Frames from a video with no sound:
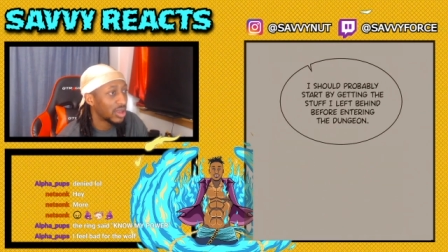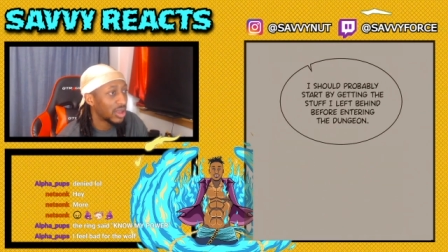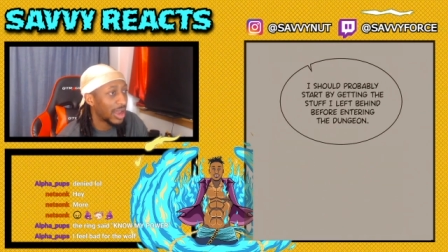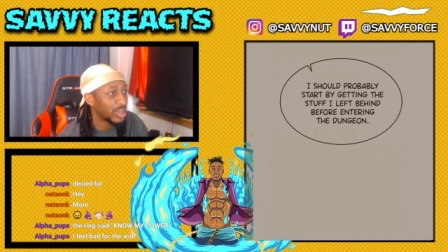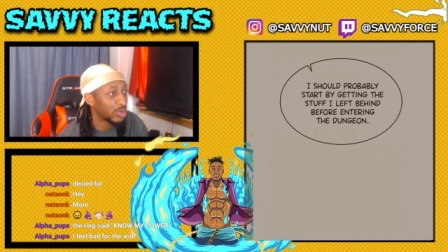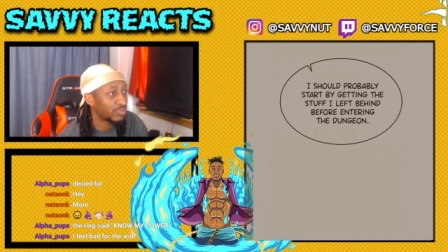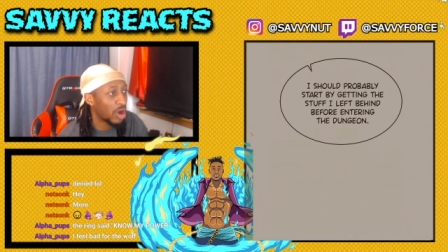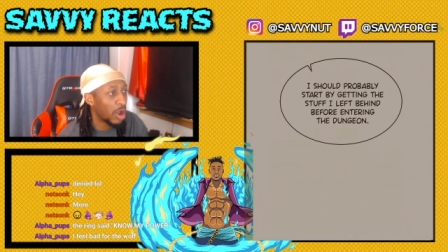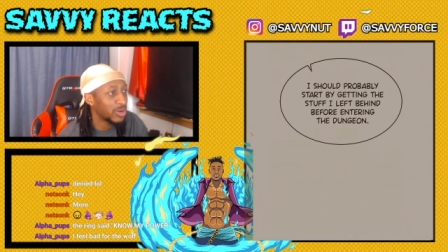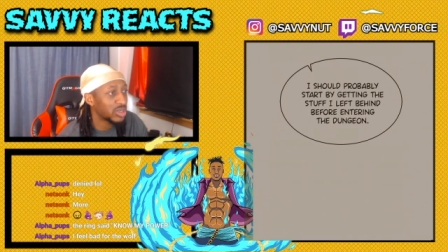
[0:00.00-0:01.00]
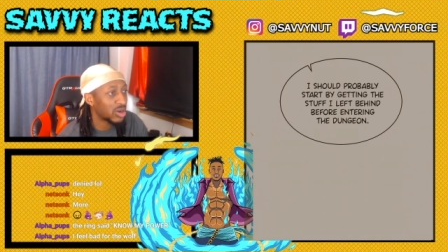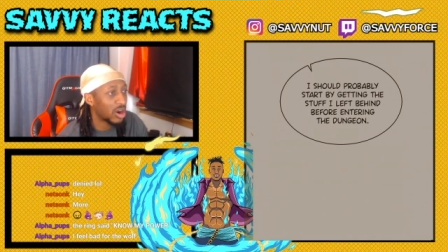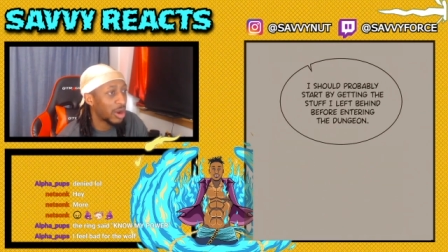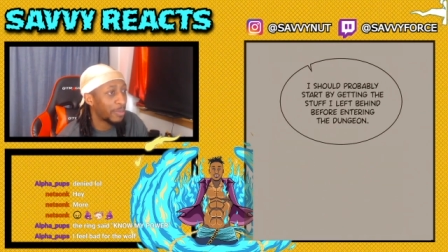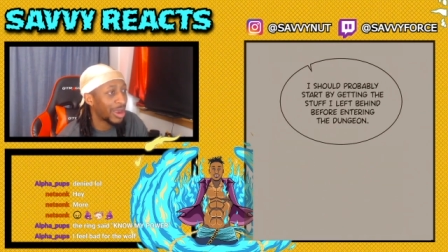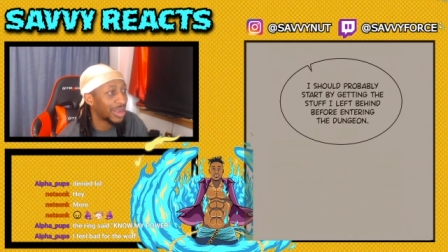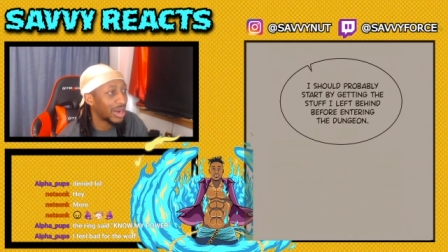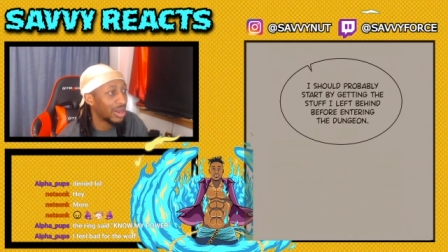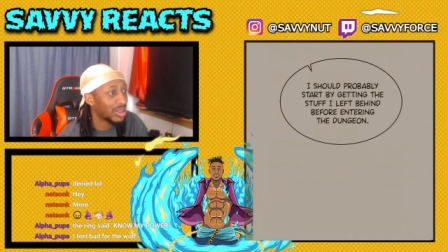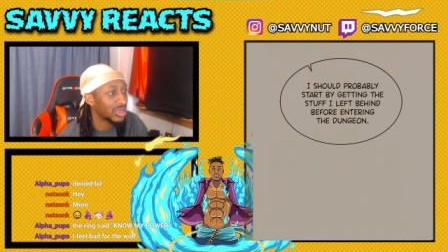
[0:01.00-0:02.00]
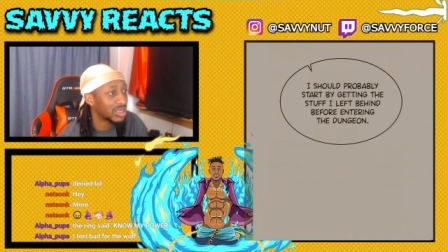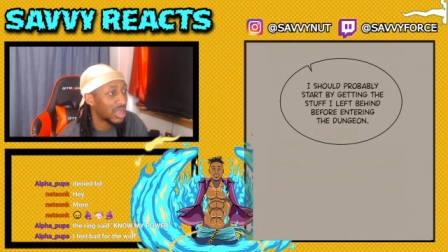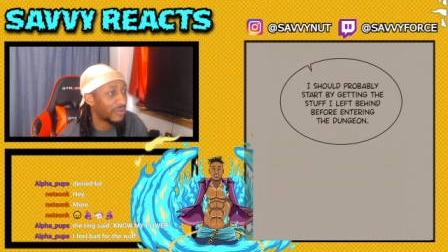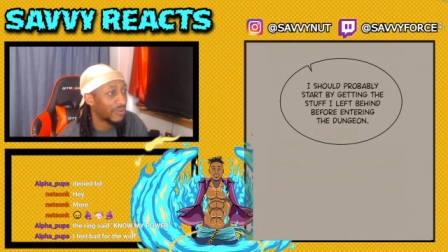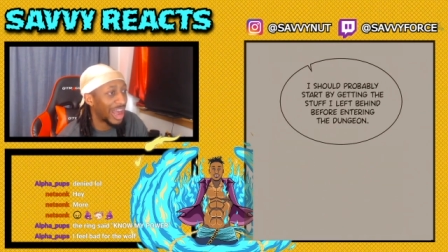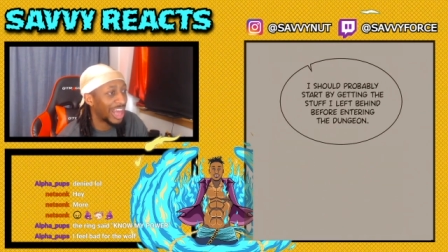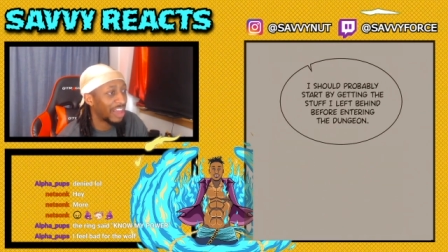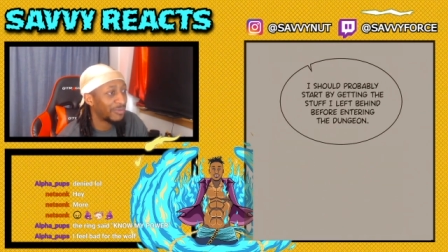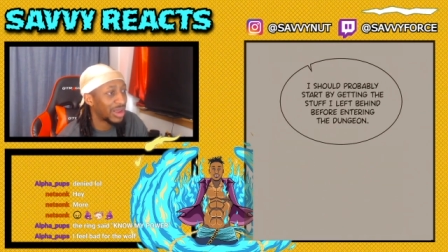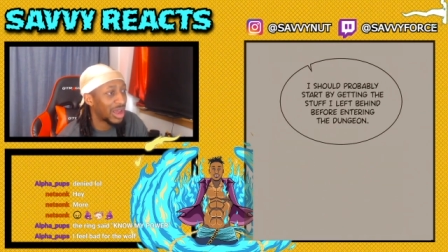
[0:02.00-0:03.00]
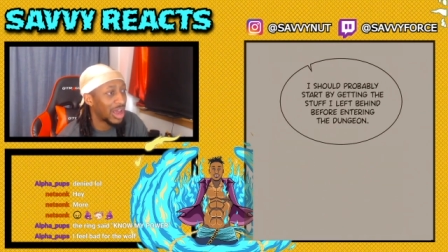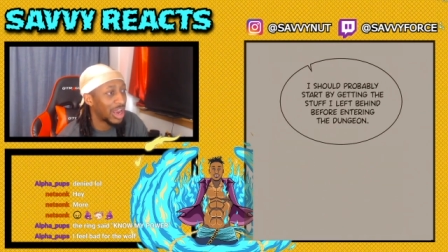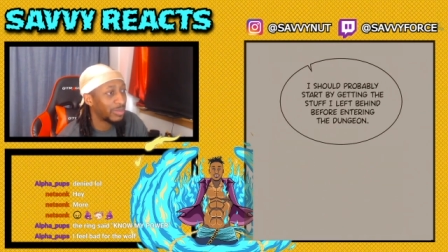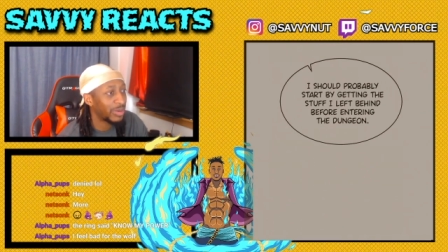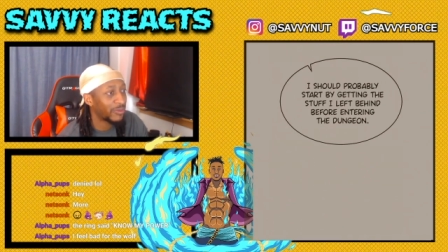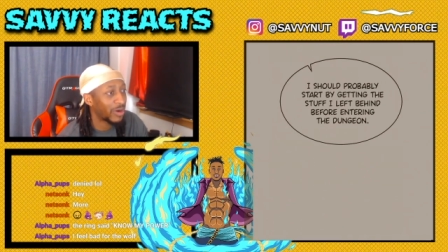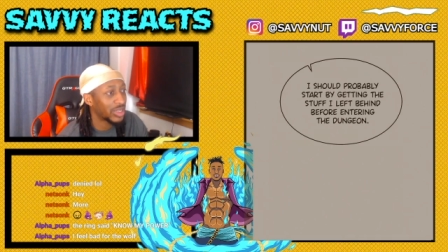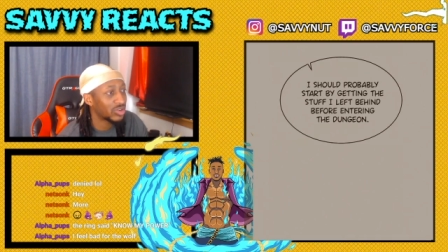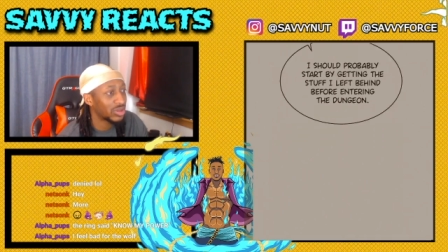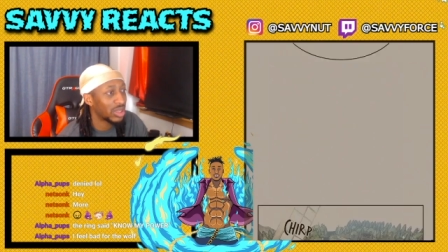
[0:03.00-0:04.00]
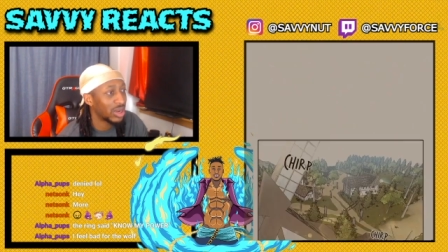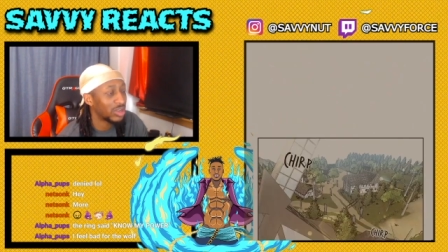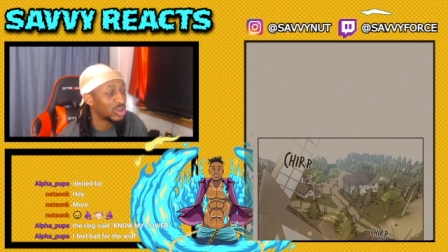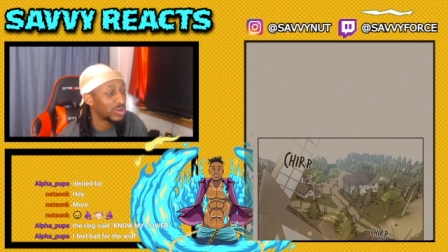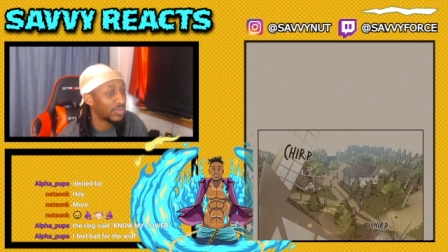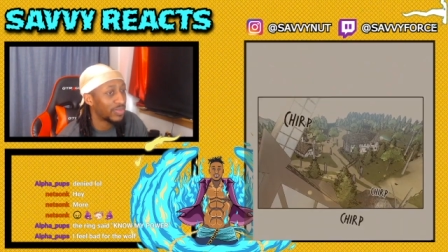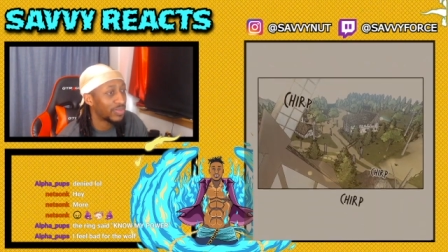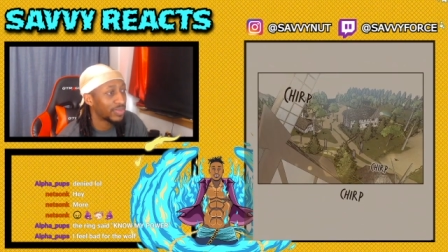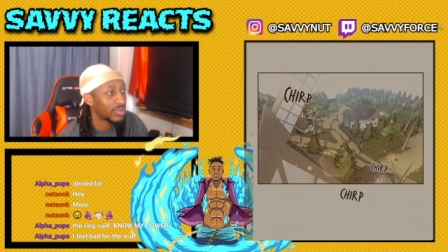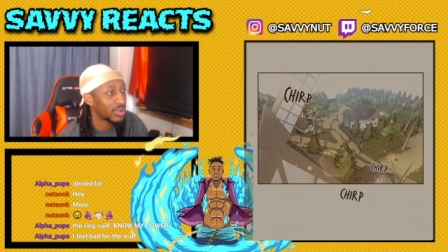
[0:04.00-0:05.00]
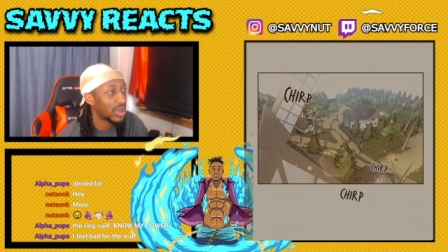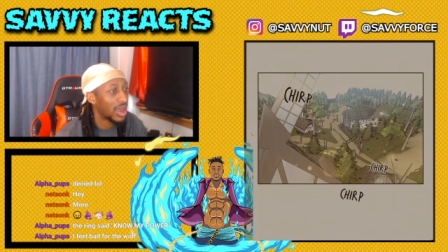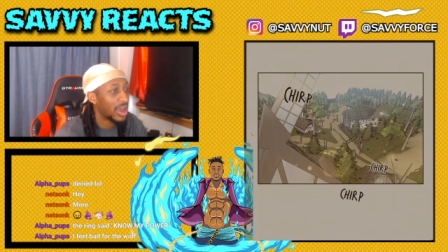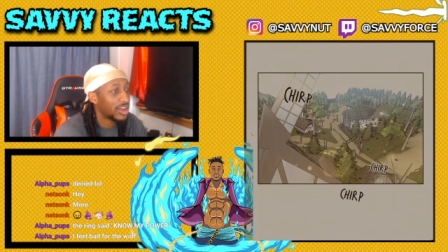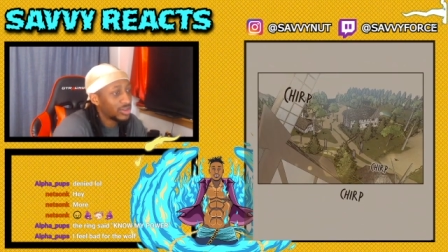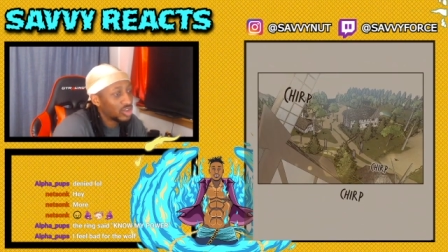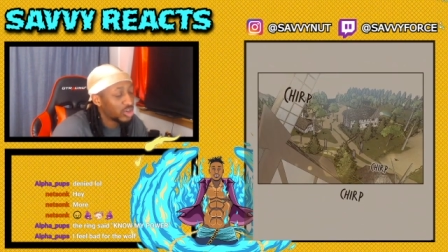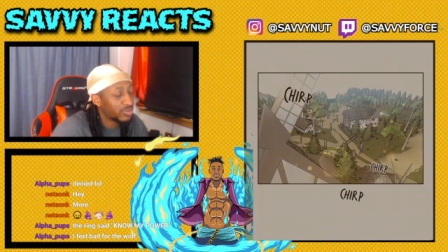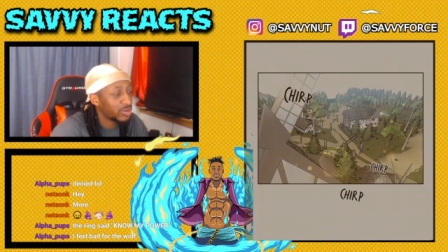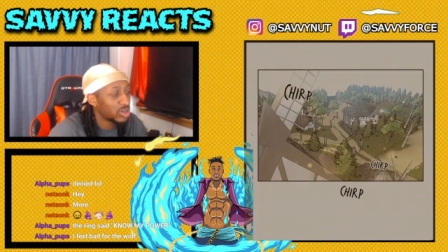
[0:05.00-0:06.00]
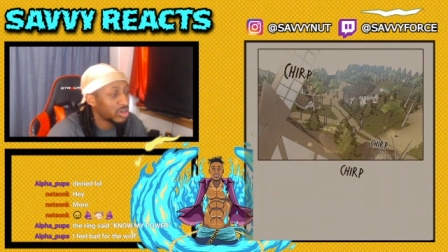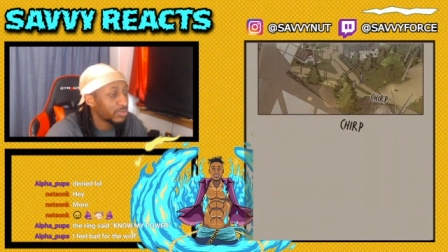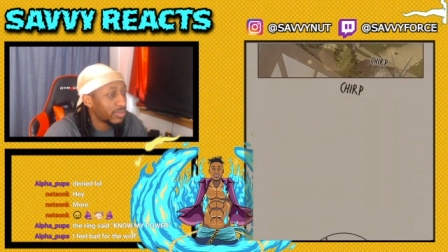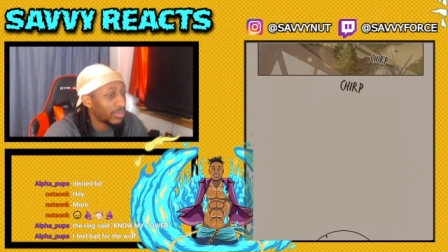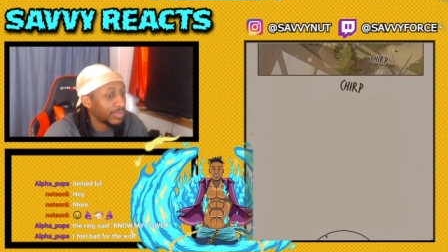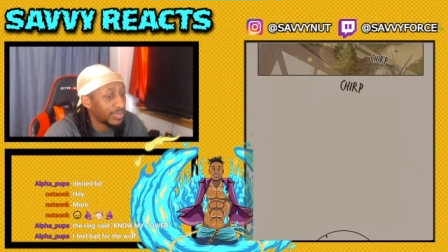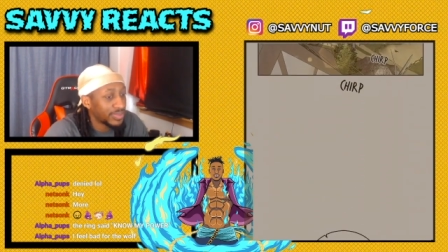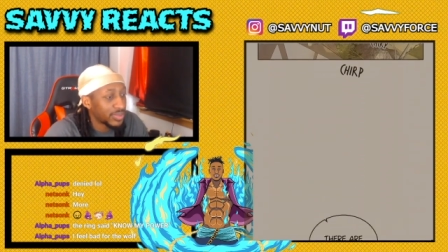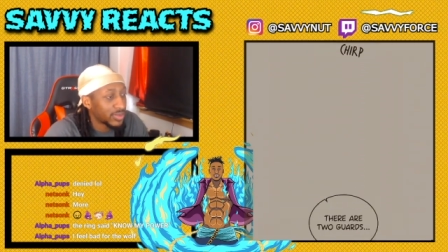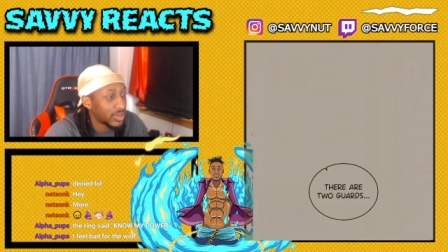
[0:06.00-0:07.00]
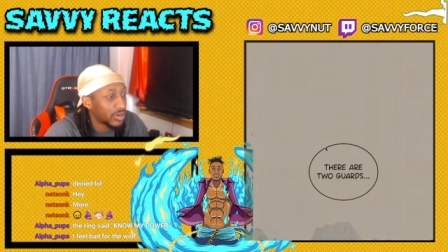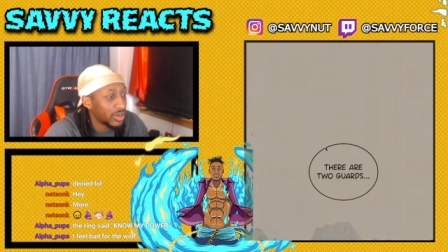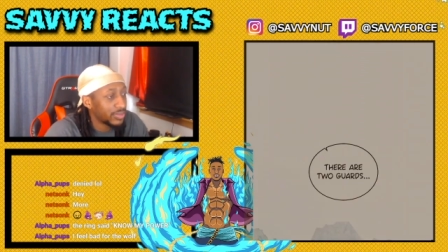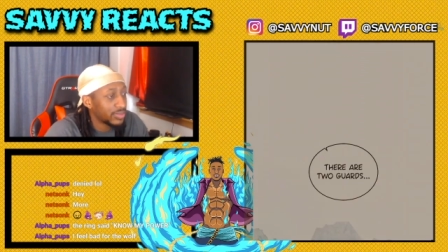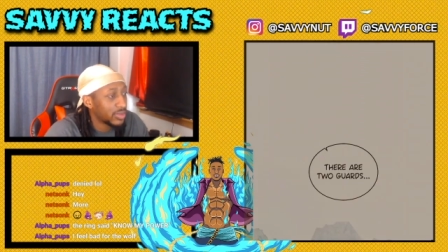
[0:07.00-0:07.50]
I should probably start by getting the stuff I left behind before entering the dungeon. Yeah. Chirp, chirp, chirp. Alright.